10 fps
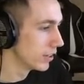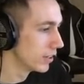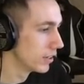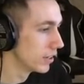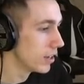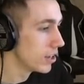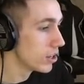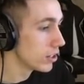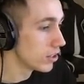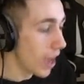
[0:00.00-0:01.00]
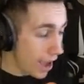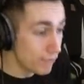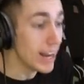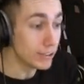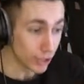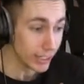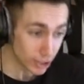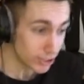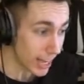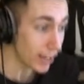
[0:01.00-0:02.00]
the tube, man. I've literally
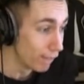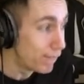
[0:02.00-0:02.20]
just taken